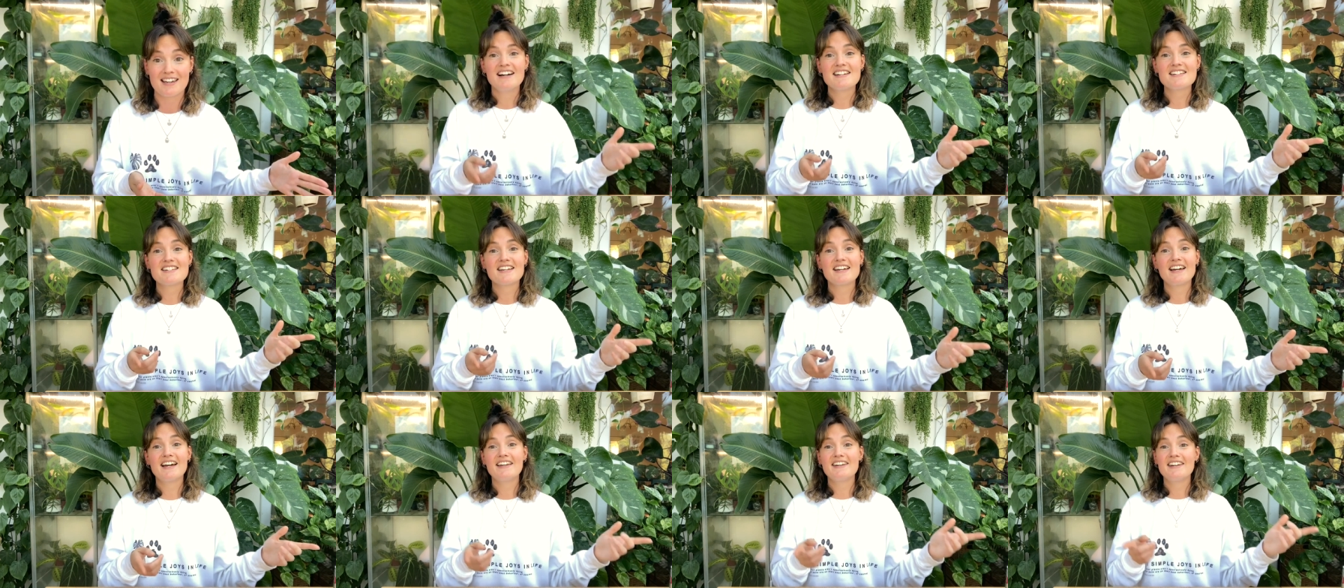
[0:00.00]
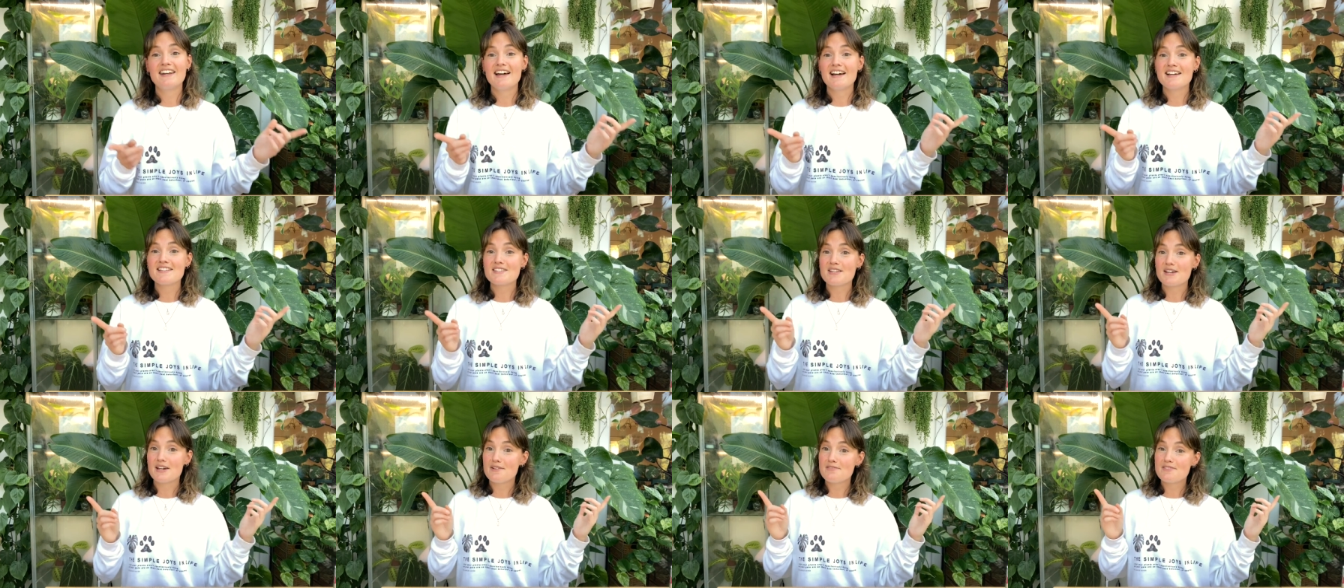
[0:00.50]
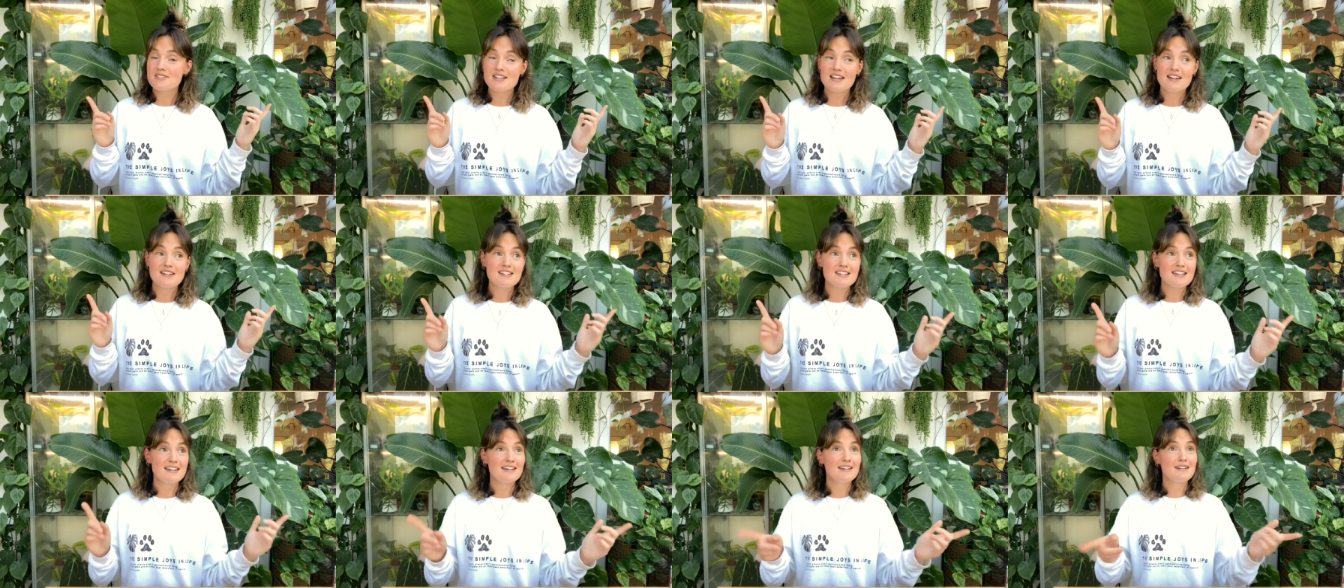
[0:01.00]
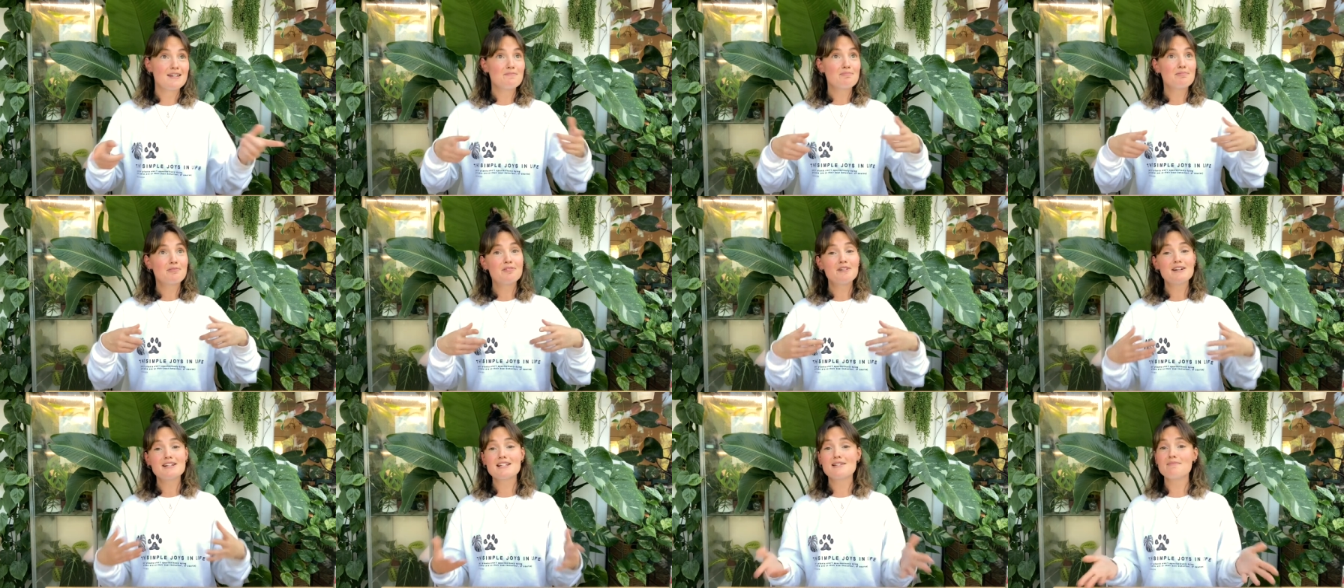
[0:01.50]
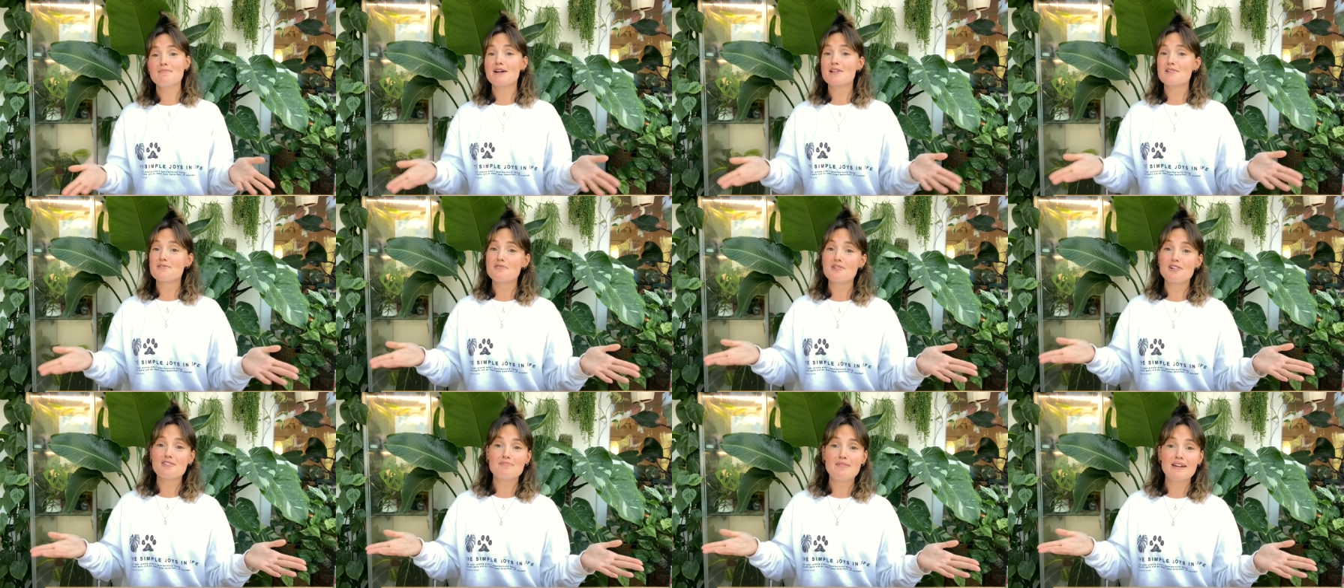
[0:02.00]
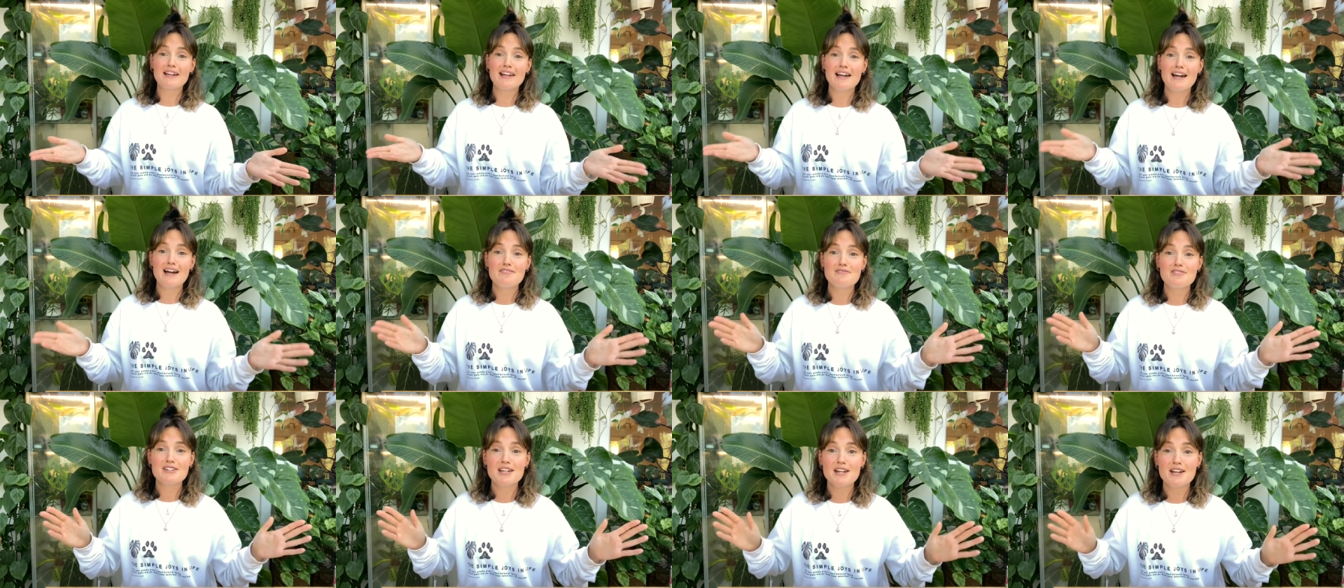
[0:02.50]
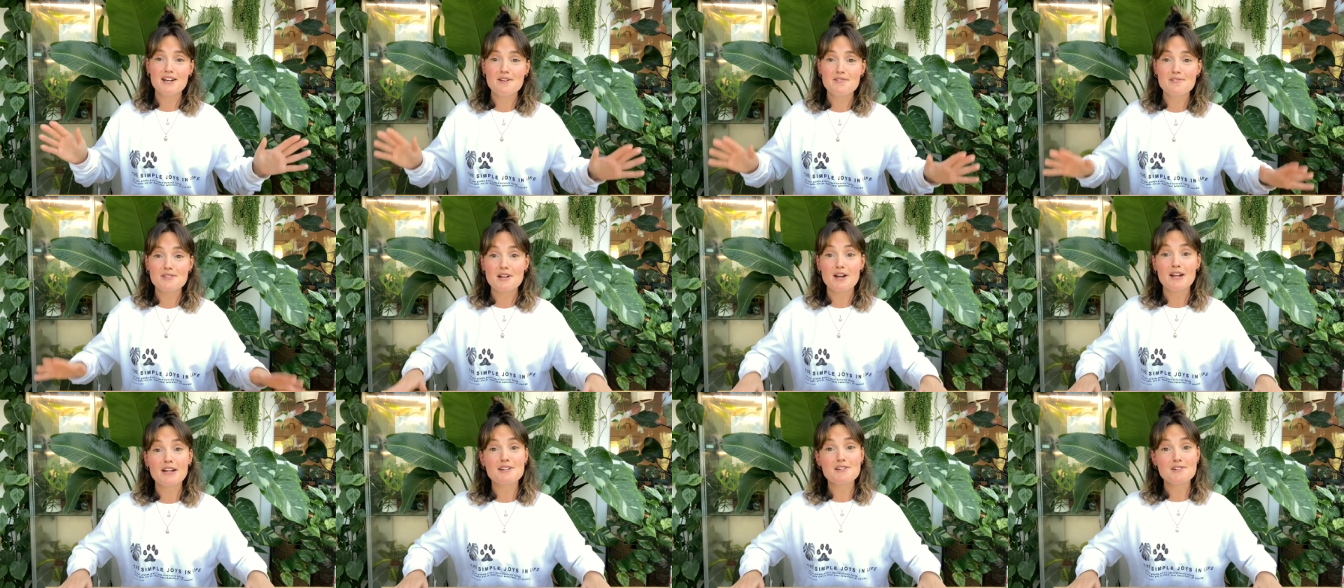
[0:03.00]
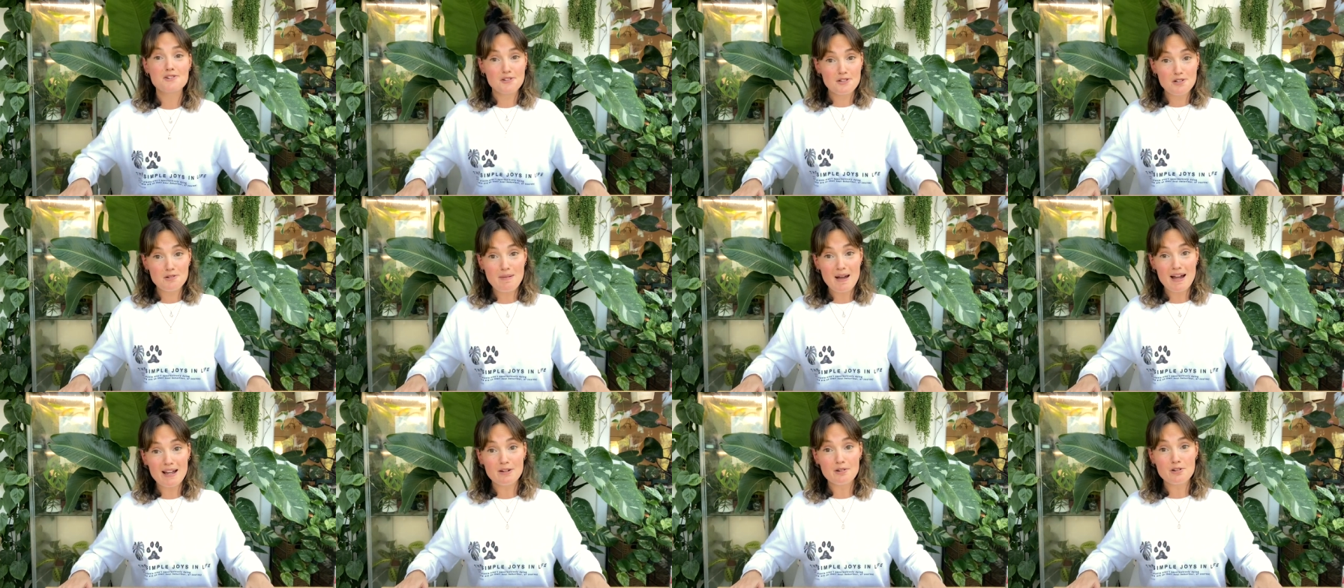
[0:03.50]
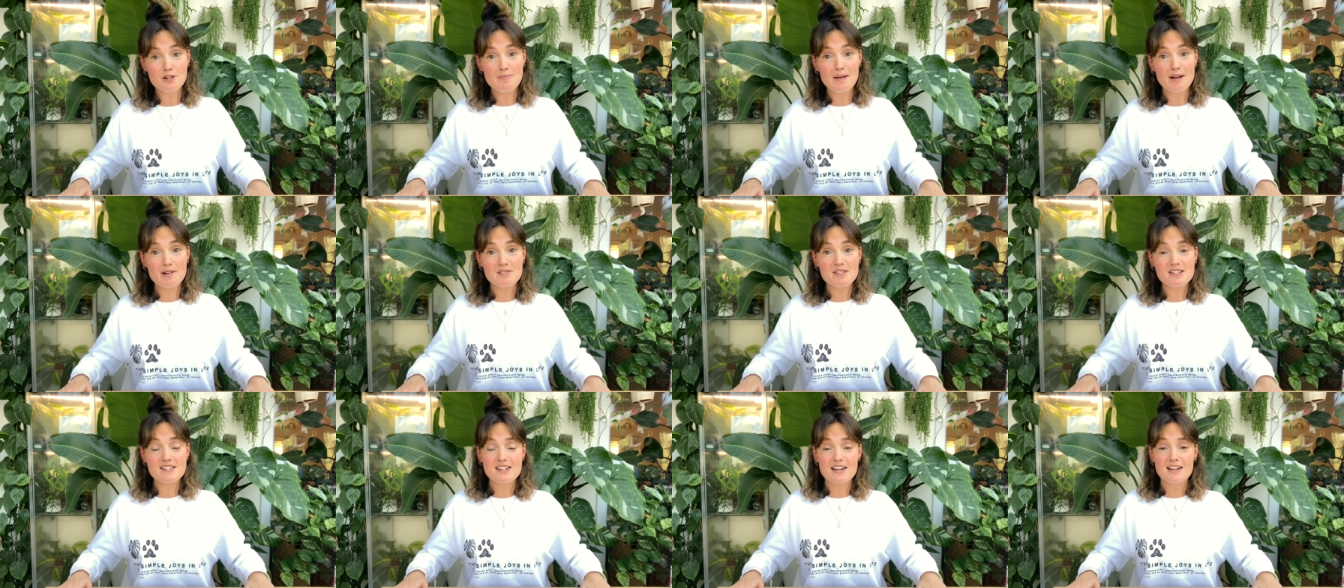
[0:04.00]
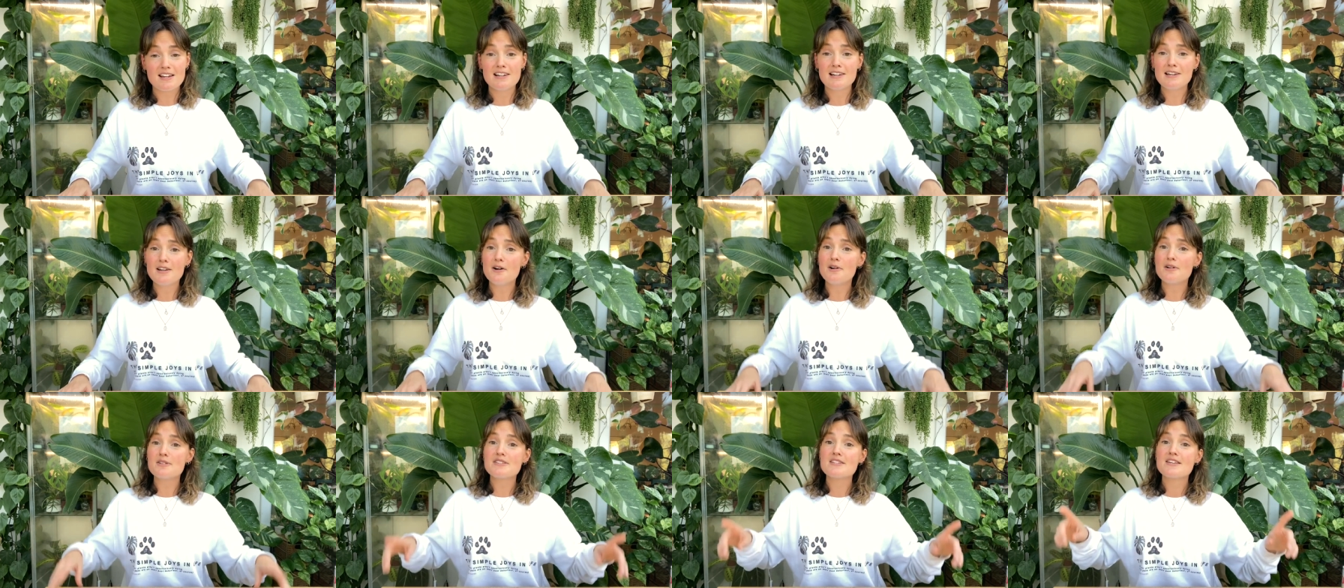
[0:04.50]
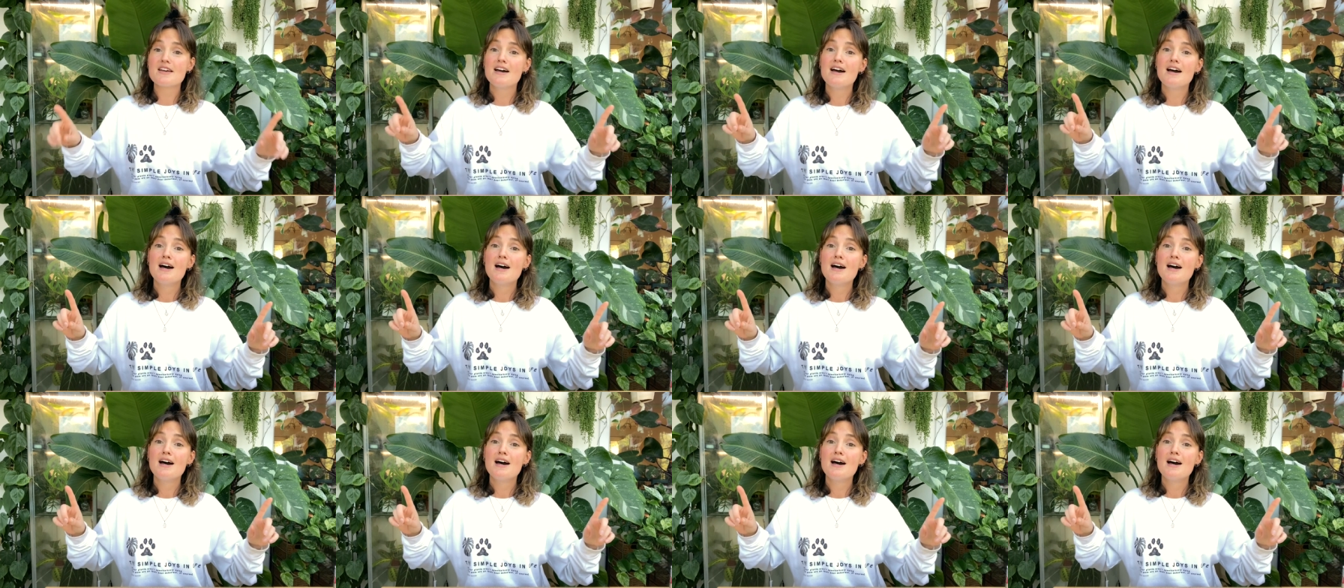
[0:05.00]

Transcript: And again, as I have said in pretty much all of my care videos, I do bang on about it a lot.